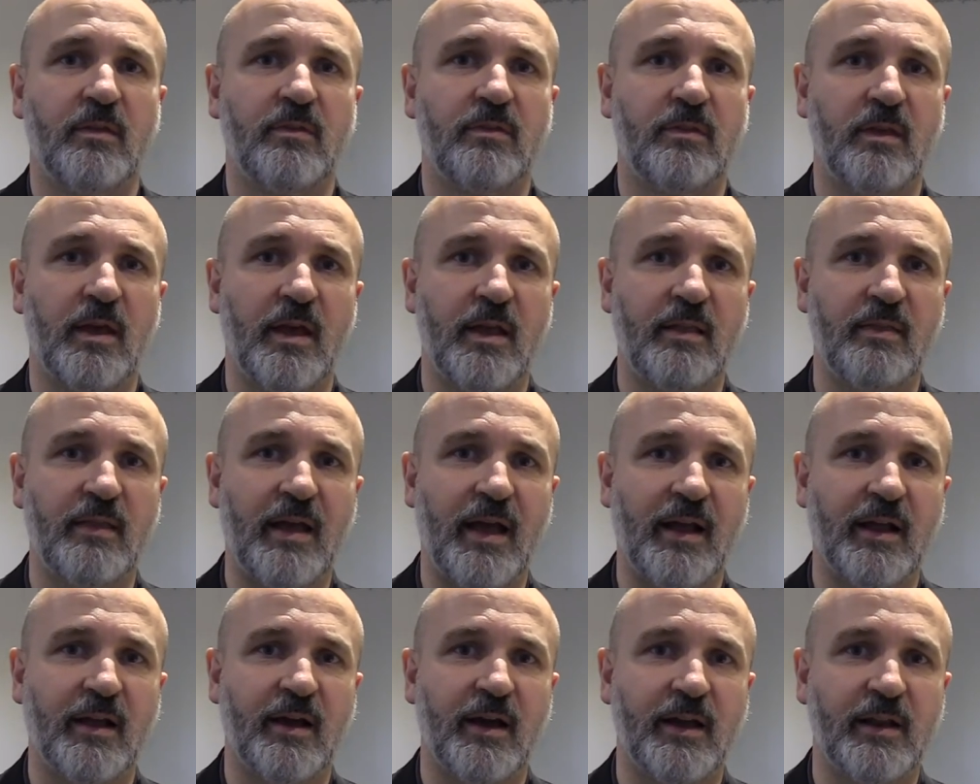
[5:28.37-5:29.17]
then
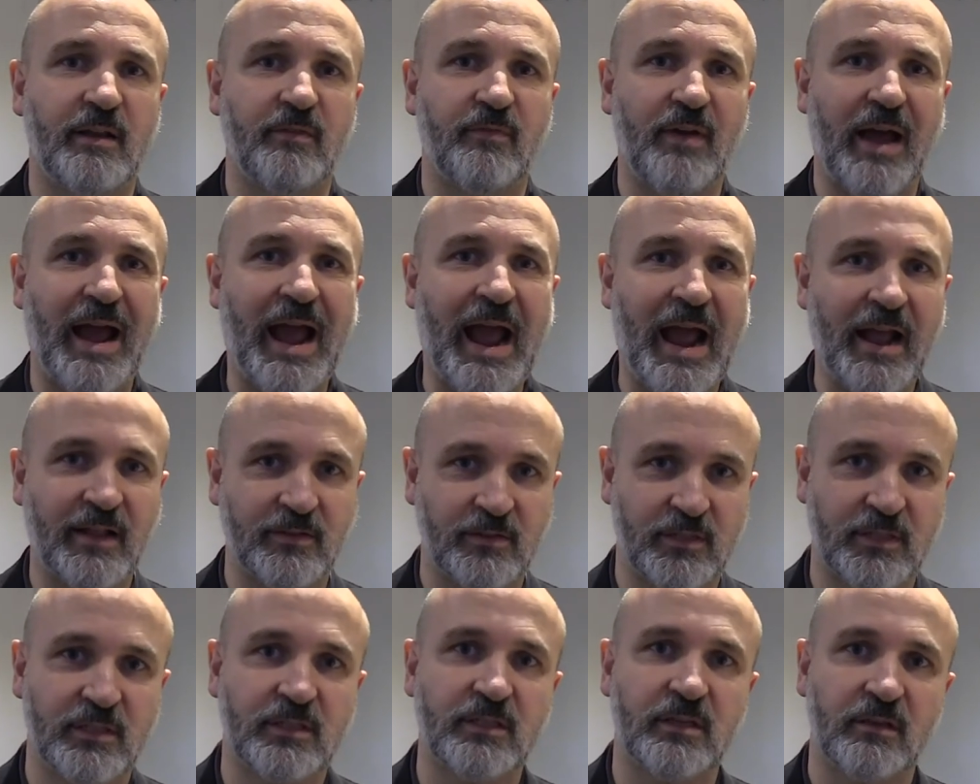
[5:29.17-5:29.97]
that kind of
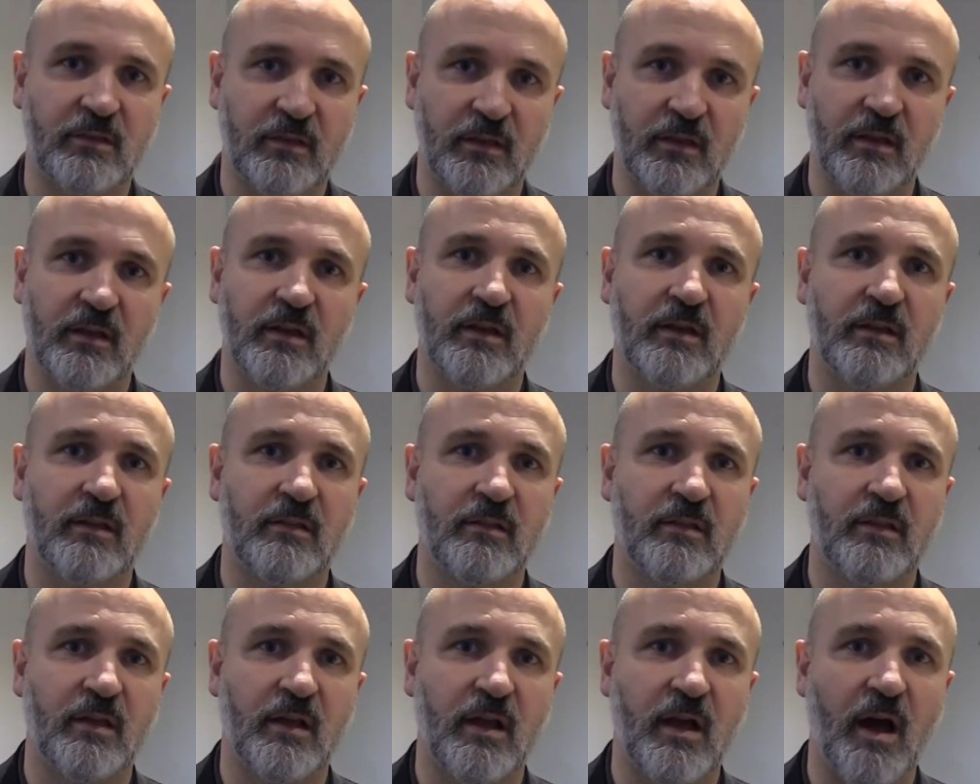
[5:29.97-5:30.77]
adds to
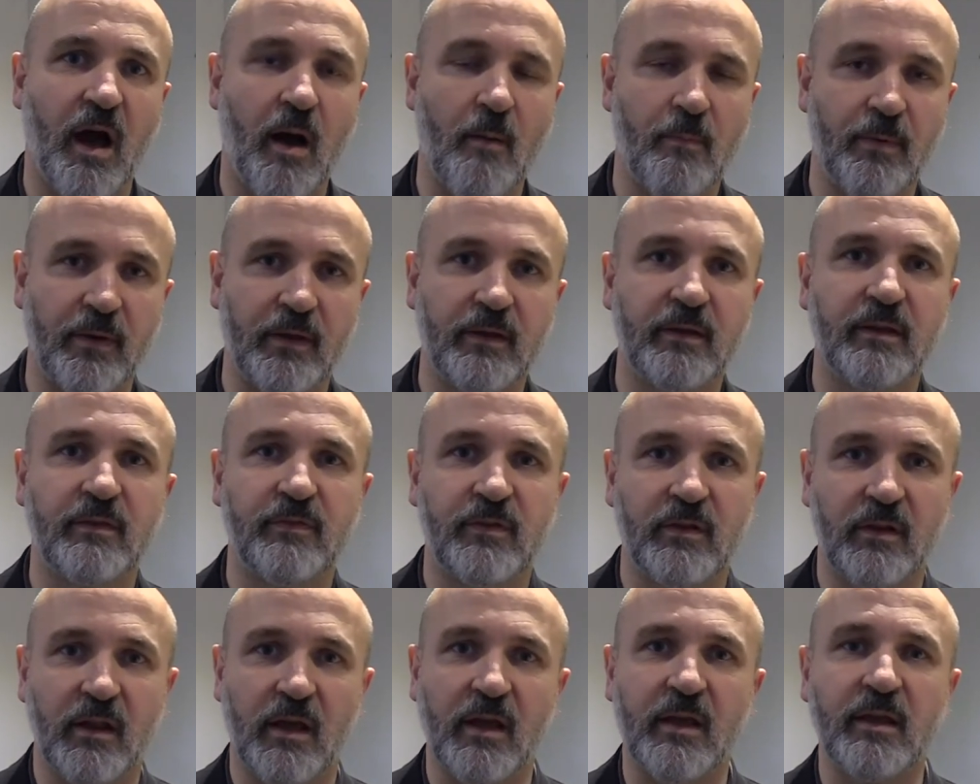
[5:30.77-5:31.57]
the cup, if
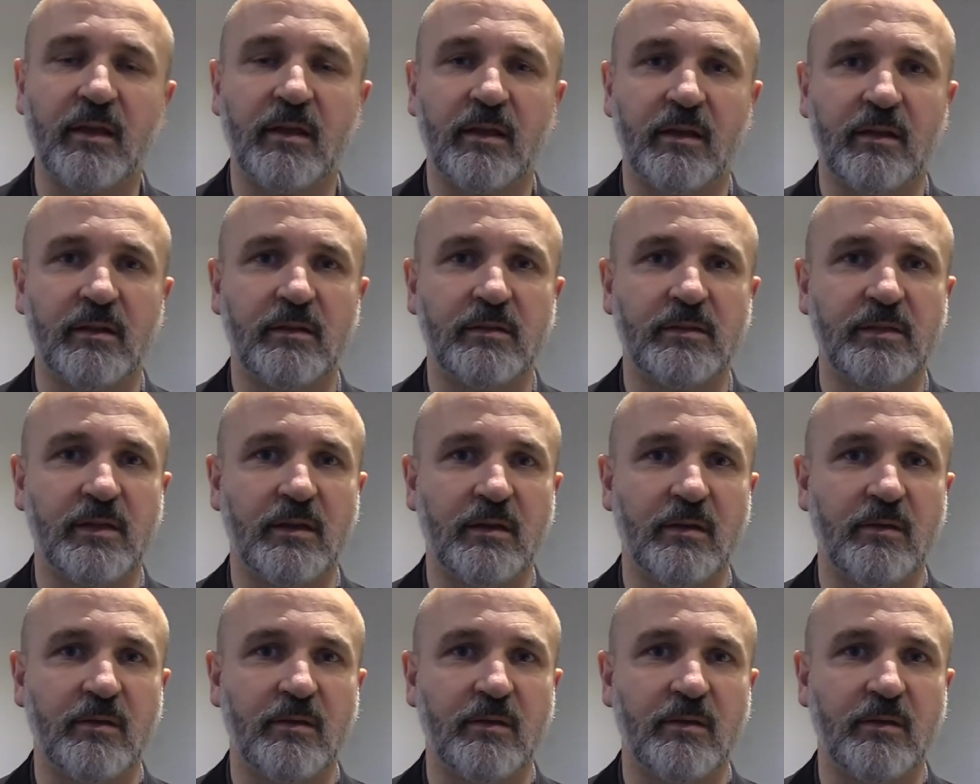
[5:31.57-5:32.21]
you like, and